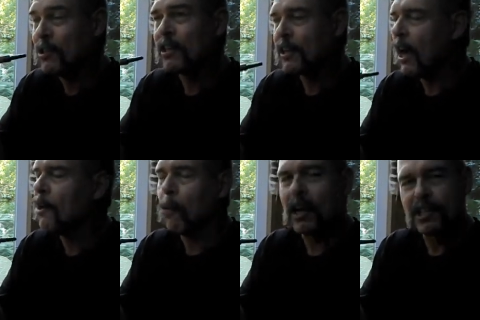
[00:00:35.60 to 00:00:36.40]
which is
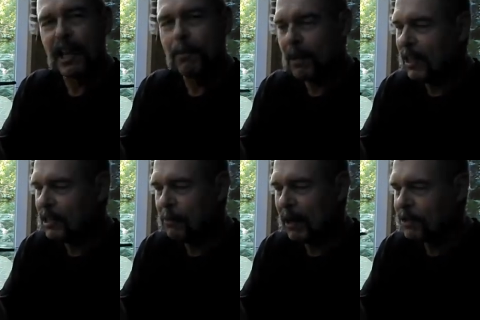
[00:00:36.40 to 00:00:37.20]
kind of why he sent me
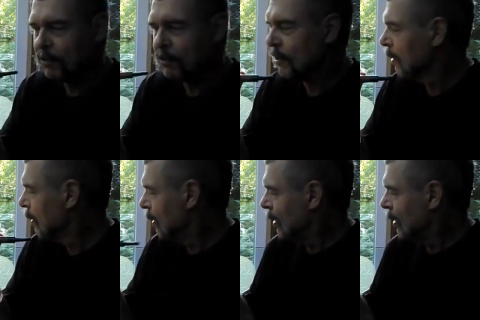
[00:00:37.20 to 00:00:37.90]
these mixtures,